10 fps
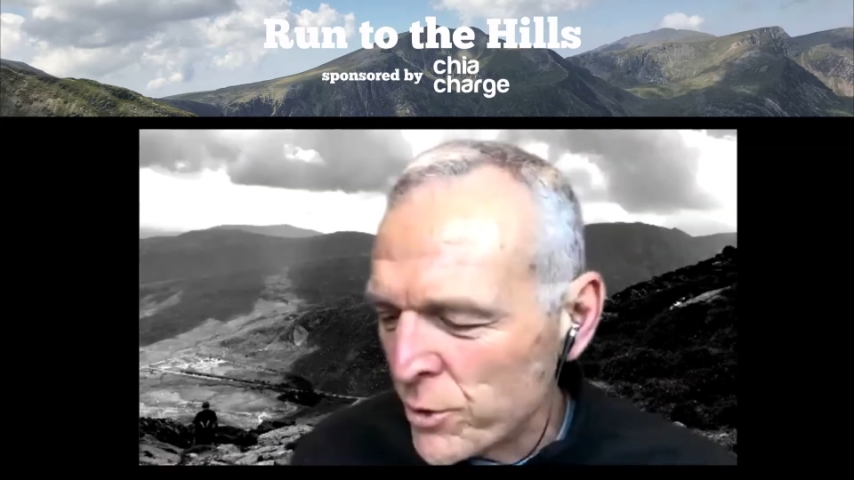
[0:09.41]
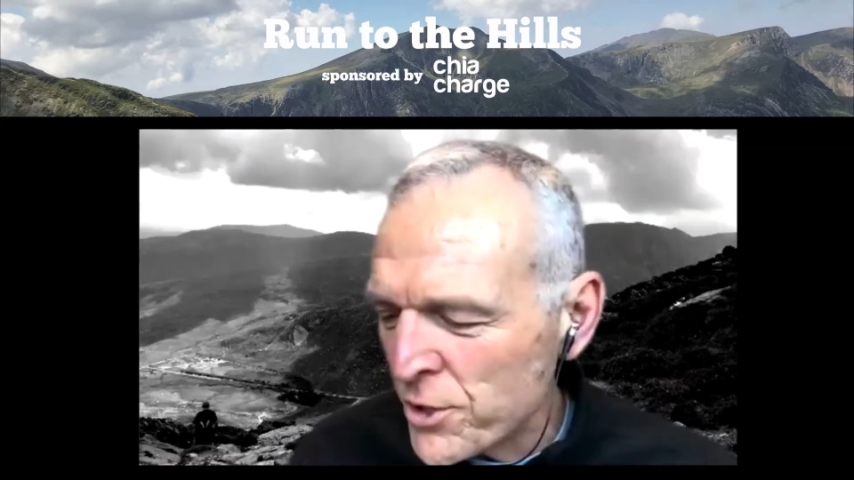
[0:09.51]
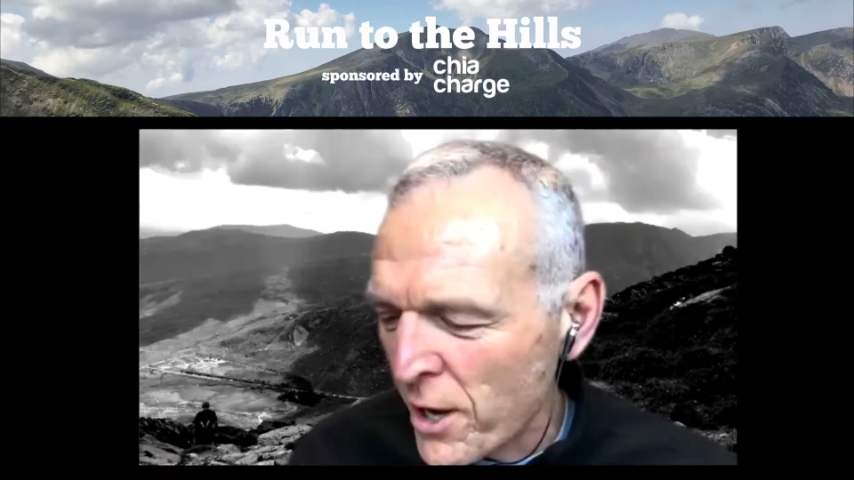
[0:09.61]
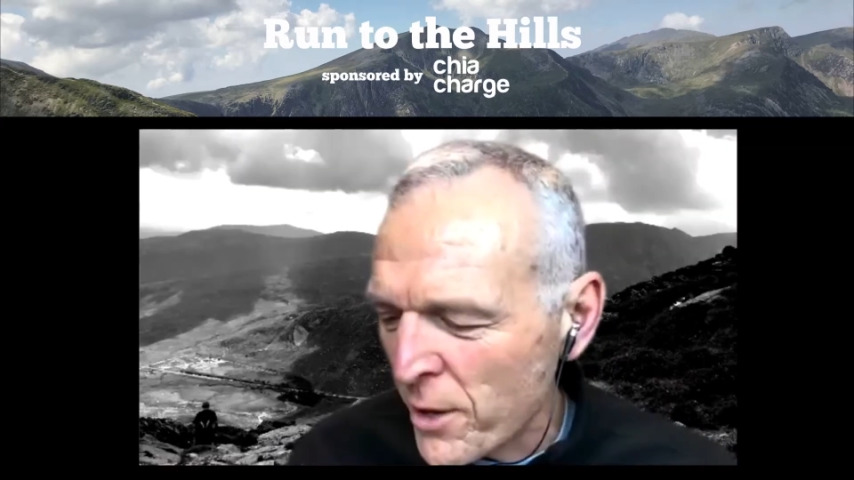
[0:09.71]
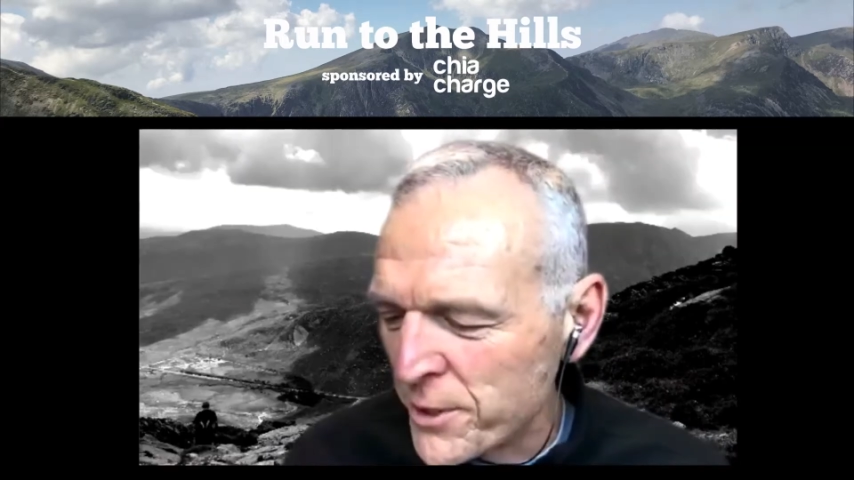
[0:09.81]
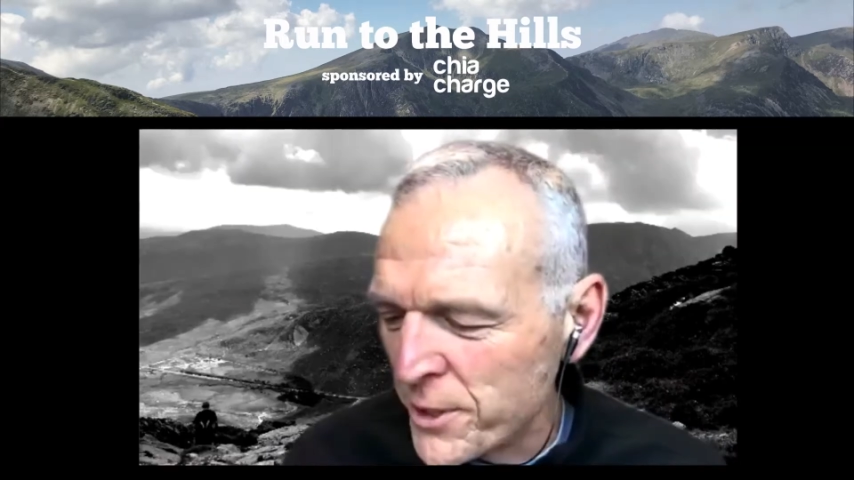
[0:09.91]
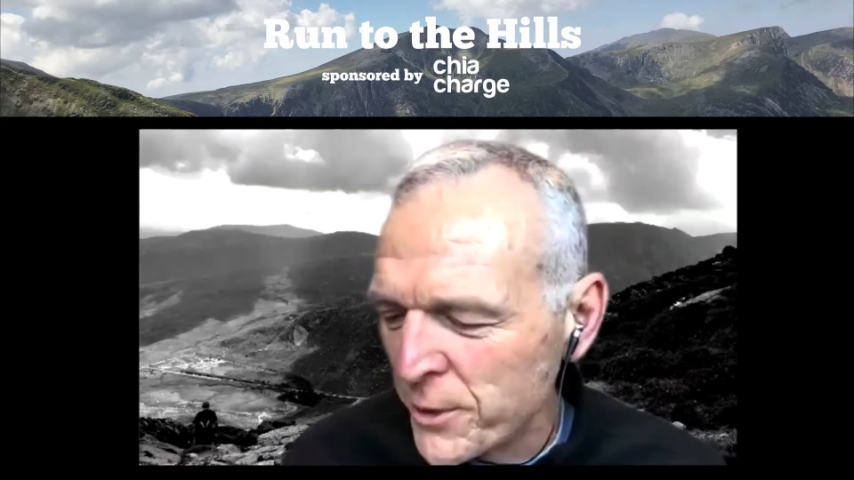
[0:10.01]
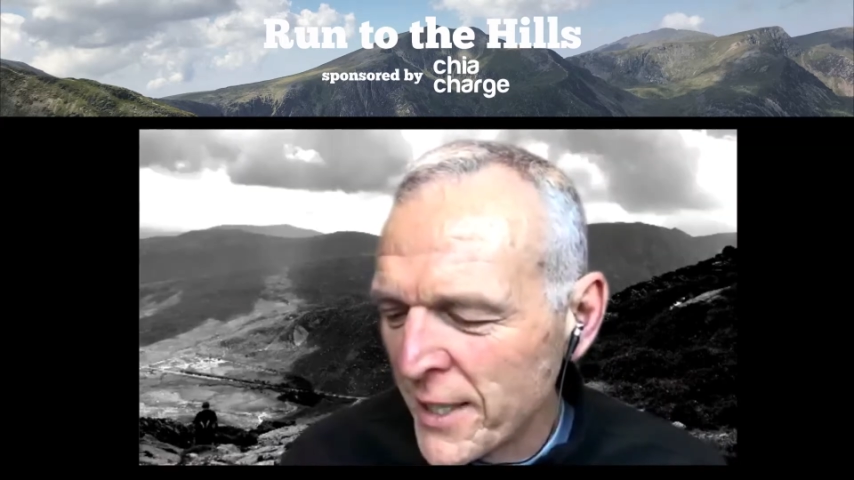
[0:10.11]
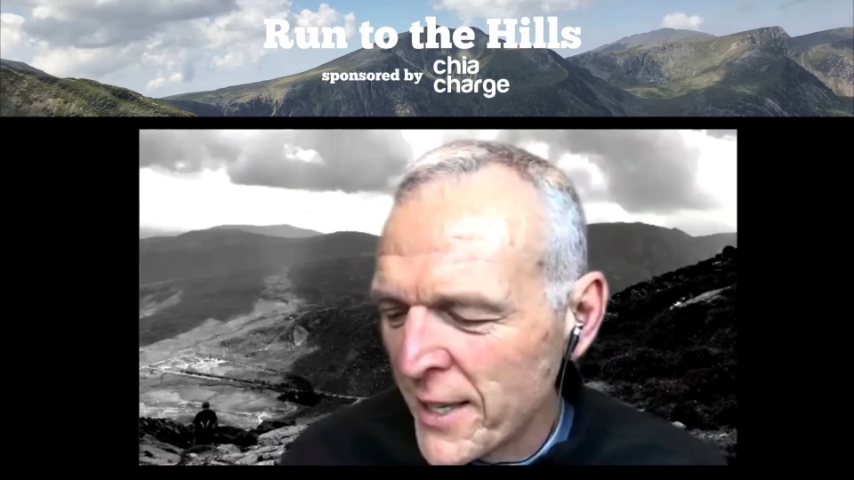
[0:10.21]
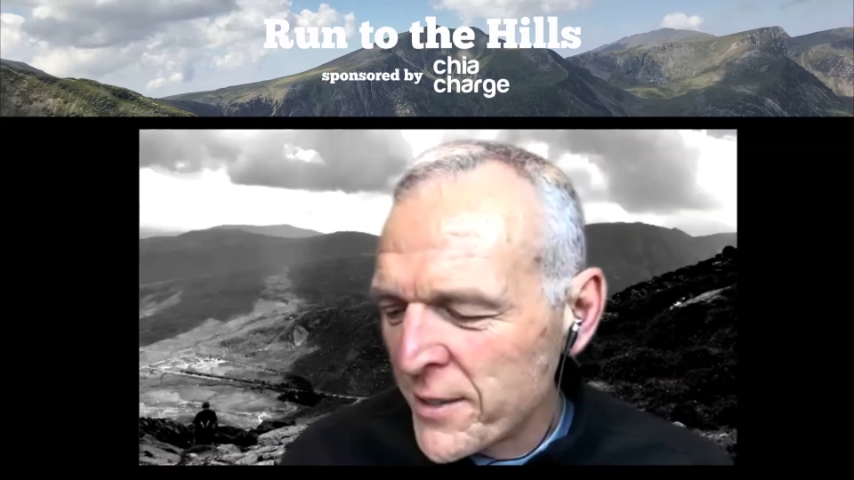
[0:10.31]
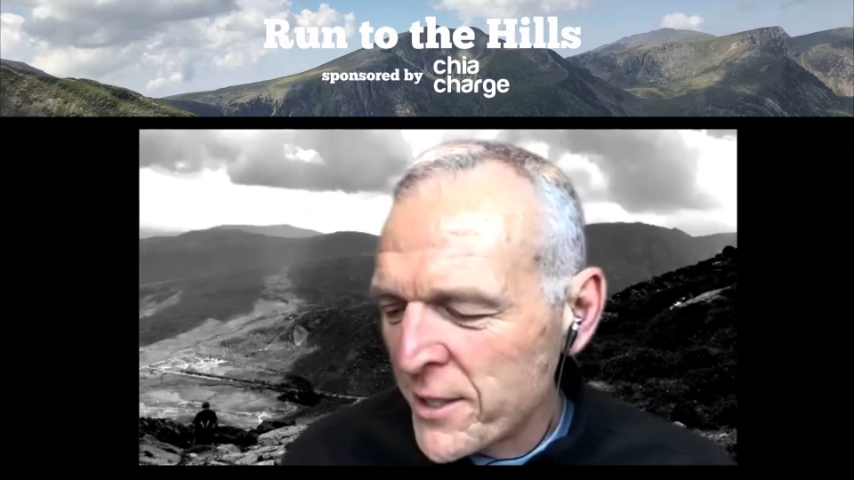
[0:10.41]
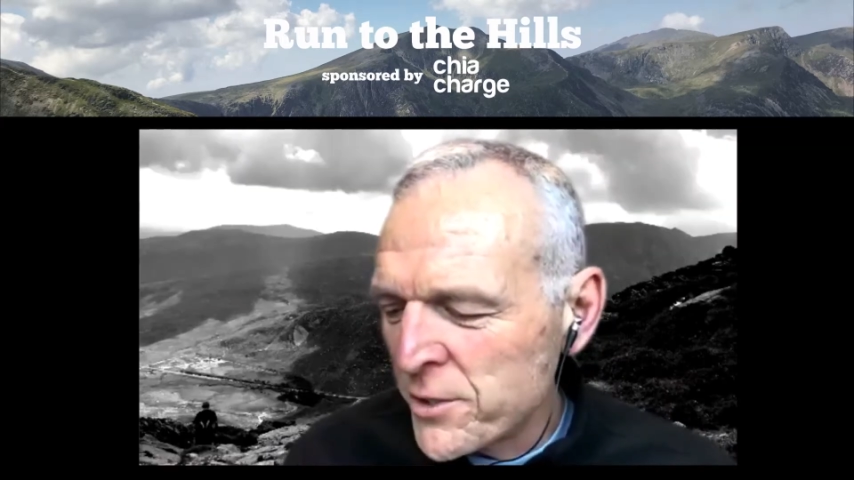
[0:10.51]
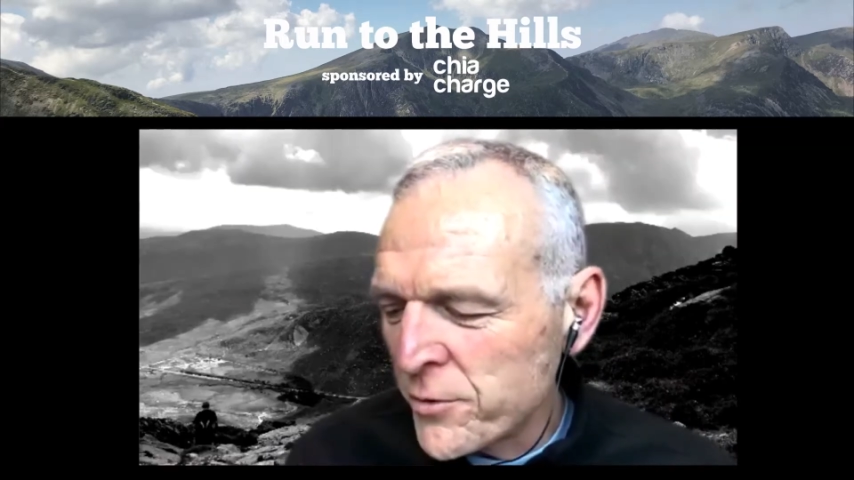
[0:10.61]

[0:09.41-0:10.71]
We'll start with you. This is